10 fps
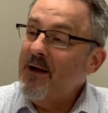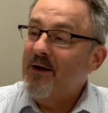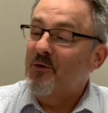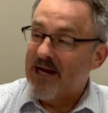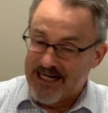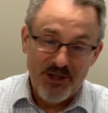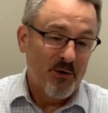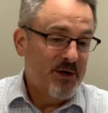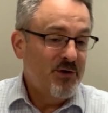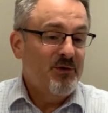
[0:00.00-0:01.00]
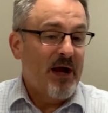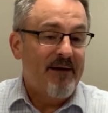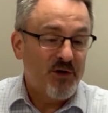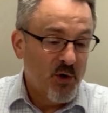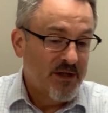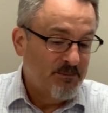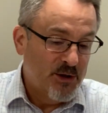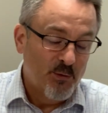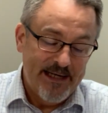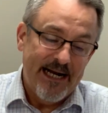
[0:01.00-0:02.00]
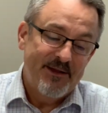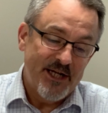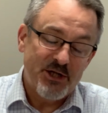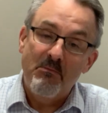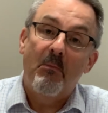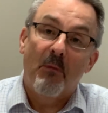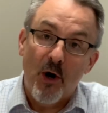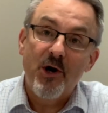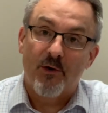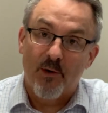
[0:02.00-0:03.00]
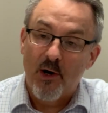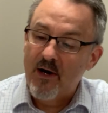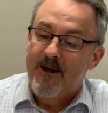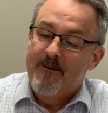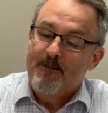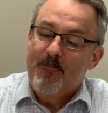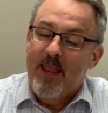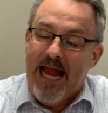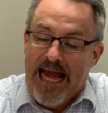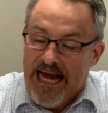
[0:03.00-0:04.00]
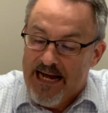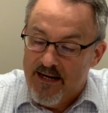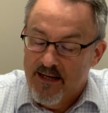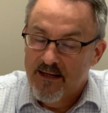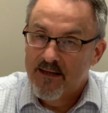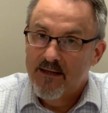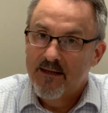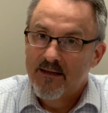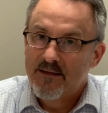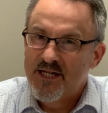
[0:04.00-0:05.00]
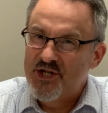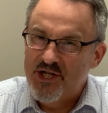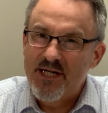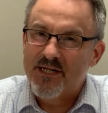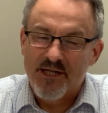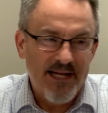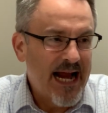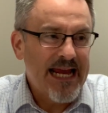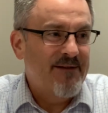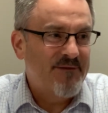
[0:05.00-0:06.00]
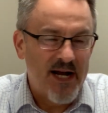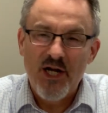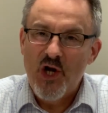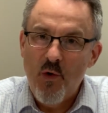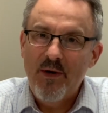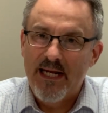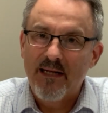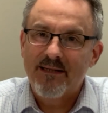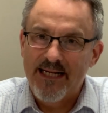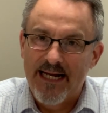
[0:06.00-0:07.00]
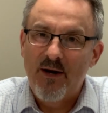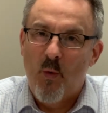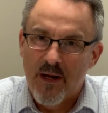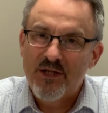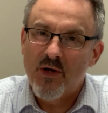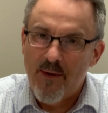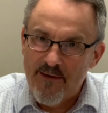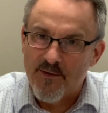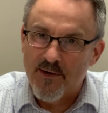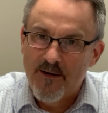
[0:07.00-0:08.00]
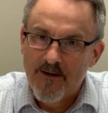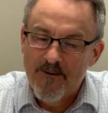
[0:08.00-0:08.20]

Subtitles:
okay, so you have a choice between this murderer and this Jesus that I can find no guilt in whatsoever.